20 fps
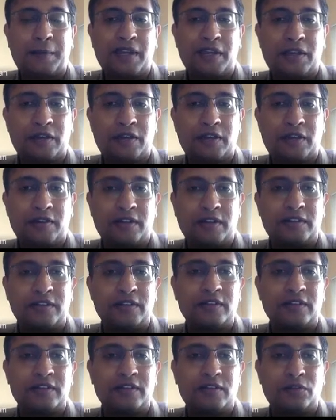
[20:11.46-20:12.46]
make your
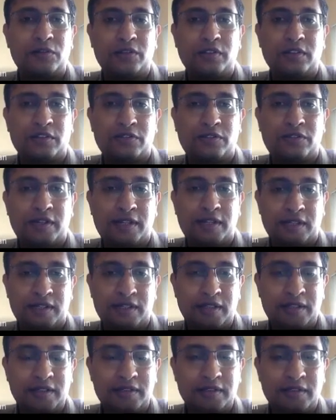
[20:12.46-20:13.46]
devices using different
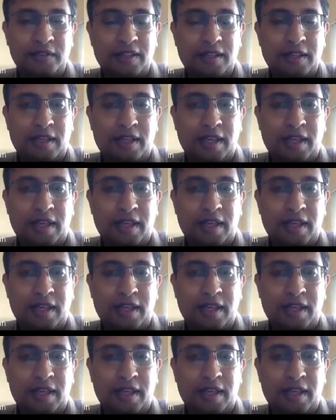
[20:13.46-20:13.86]
techniques.